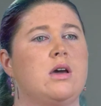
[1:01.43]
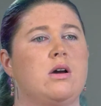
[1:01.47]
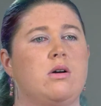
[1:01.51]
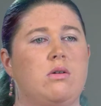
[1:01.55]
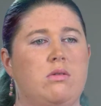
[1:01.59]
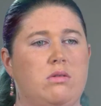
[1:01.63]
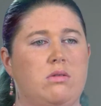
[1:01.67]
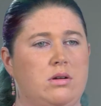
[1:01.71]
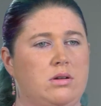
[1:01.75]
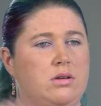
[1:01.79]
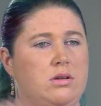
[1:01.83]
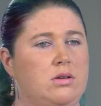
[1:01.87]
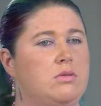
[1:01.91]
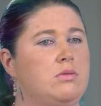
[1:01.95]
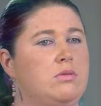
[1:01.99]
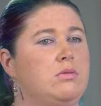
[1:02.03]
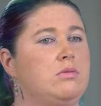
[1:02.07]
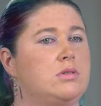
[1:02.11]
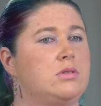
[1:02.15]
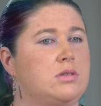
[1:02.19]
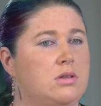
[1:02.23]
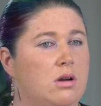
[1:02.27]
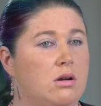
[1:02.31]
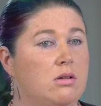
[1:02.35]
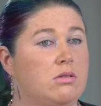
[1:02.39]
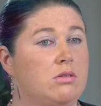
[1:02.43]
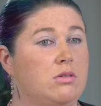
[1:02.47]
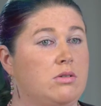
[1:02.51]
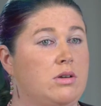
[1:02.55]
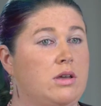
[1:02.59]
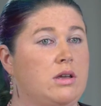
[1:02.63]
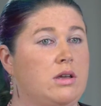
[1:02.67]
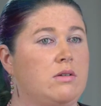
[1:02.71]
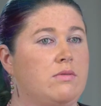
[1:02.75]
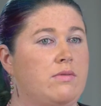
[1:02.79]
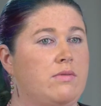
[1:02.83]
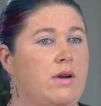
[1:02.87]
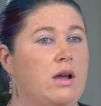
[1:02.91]
Or you start
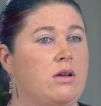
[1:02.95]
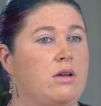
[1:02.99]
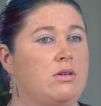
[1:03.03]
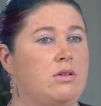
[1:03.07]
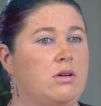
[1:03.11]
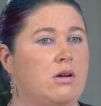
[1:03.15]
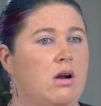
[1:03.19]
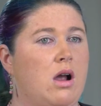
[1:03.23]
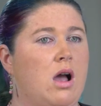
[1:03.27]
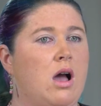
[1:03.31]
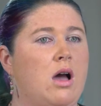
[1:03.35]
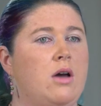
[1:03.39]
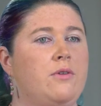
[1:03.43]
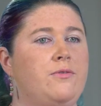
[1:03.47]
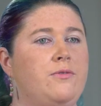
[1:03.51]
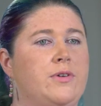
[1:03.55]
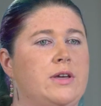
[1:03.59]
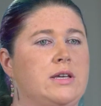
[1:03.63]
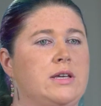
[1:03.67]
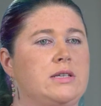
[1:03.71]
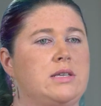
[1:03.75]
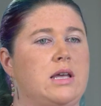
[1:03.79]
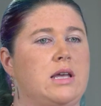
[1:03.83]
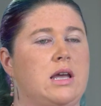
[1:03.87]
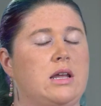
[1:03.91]
looking around your office.